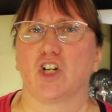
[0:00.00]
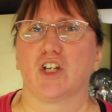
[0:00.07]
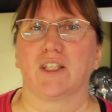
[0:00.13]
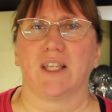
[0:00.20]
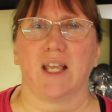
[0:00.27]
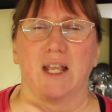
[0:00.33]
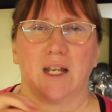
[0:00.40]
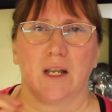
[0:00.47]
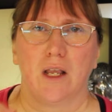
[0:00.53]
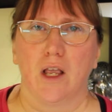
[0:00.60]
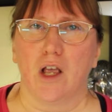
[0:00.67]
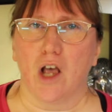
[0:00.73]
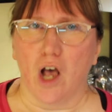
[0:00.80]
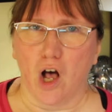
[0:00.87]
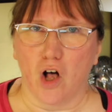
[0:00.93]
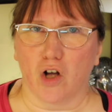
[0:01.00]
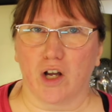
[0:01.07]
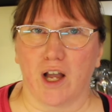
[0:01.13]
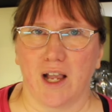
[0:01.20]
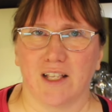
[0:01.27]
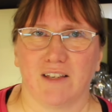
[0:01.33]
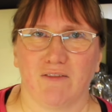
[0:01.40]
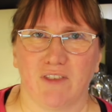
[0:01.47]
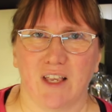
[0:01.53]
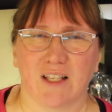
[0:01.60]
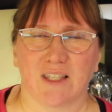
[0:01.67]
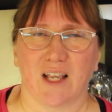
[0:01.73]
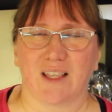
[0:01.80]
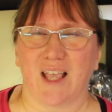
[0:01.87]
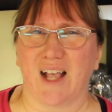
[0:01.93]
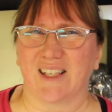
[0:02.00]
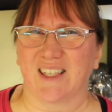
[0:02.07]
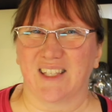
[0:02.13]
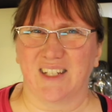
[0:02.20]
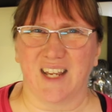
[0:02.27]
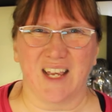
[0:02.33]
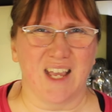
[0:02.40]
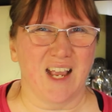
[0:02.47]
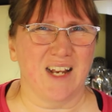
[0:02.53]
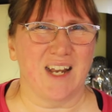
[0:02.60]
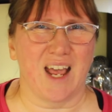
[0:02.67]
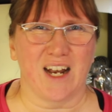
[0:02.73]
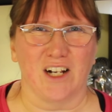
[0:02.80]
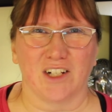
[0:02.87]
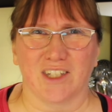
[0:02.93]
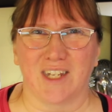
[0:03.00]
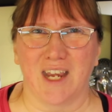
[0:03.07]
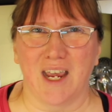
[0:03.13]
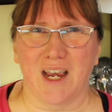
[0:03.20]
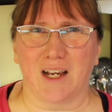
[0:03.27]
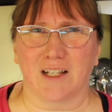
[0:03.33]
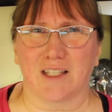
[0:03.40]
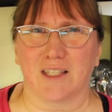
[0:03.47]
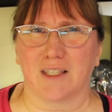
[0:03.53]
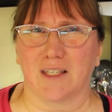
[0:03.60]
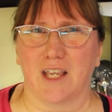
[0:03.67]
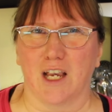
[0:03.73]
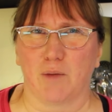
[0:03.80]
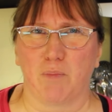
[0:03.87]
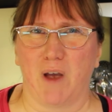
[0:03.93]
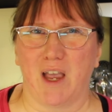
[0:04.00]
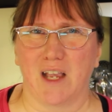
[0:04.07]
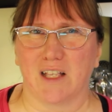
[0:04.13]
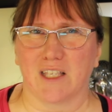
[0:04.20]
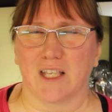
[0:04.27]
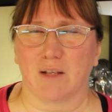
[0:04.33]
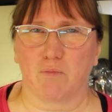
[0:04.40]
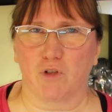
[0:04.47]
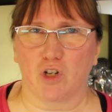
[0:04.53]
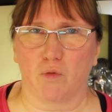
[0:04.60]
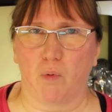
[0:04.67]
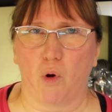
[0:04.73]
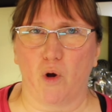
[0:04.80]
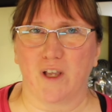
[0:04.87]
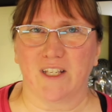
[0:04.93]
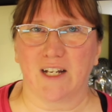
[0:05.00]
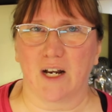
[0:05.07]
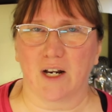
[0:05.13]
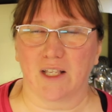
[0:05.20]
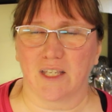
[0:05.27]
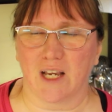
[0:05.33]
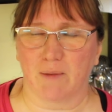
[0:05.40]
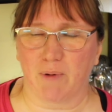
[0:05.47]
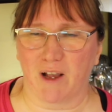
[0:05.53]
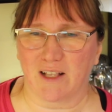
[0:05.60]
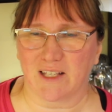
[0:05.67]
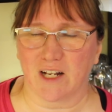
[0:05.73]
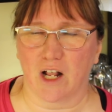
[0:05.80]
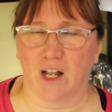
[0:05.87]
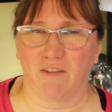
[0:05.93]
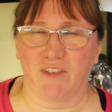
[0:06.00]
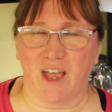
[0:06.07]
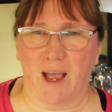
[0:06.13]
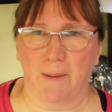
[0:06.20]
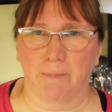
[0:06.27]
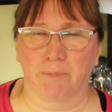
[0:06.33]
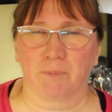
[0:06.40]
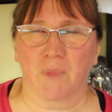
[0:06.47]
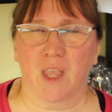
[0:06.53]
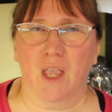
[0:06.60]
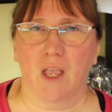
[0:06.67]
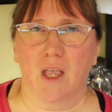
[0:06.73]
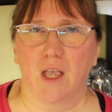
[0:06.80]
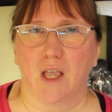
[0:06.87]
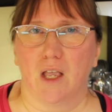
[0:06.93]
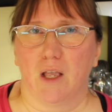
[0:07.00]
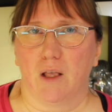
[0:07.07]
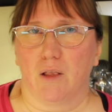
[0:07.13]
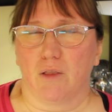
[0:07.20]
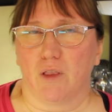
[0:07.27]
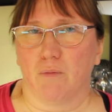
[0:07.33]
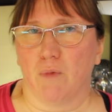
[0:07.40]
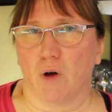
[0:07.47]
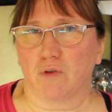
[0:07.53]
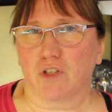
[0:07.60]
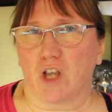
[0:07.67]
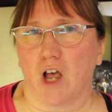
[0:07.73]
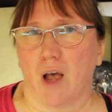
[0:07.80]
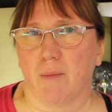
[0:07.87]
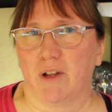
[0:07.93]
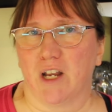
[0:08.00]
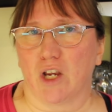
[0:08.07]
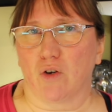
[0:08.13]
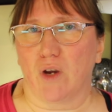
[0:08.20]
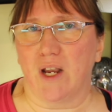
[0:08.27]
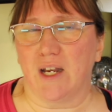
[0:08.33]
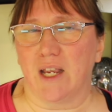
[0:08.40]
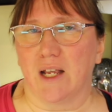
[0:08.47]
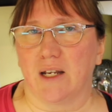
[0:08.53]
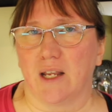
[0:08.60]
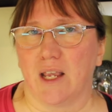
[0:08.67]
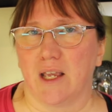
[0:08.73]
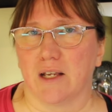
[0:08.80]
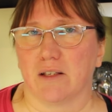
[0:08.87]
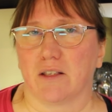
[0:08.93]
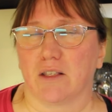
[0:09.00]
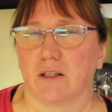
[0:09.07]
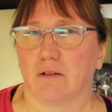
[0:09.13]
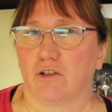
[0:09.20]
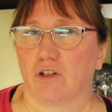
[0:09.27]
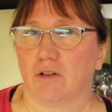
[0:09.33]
and all kinds of things like that. Stinging nettle, ticks, tick bites, the poison out of tick bites and all of that. The most common ingredient is